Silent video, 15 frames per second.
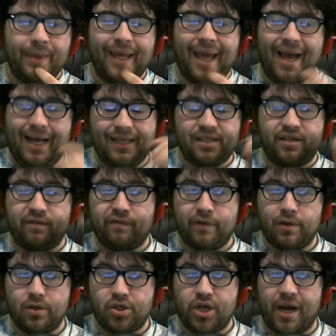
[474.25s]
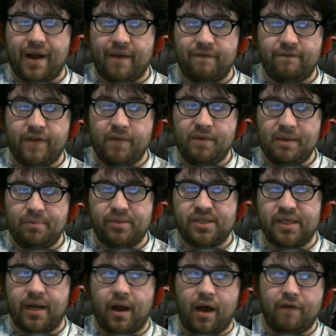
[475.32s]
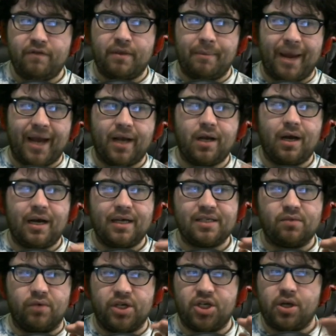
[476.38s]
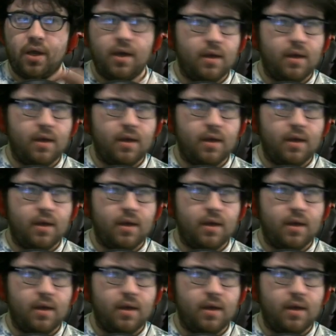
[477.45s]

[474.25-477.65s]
casts Infernal Shade at 50% of the mana cost, which